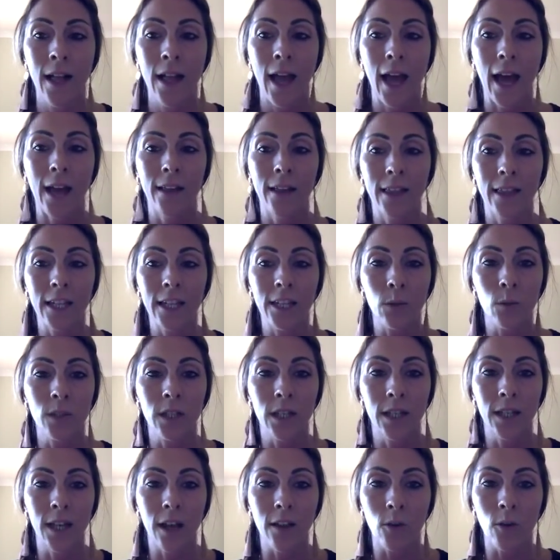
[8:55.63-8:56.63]
And this was
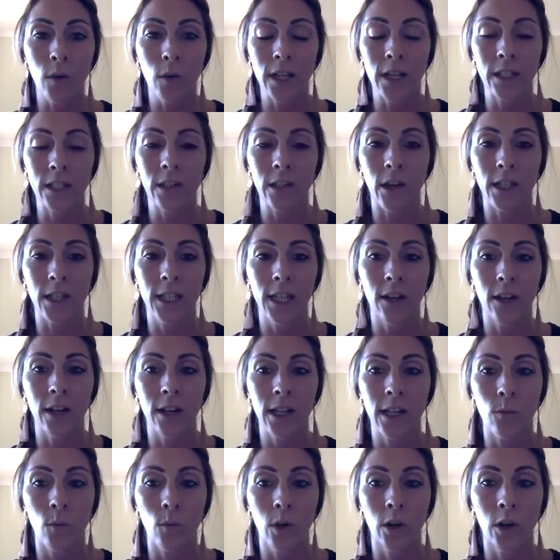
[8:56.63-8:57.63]
another reason I said I
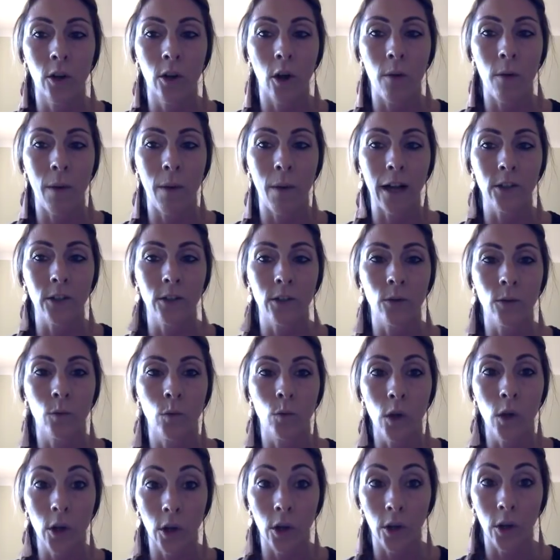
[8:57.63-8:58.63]
didn't want to go back to
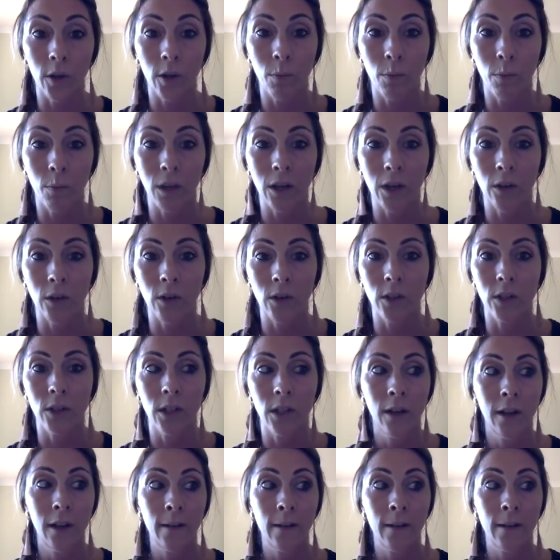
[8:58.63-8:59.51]
work, because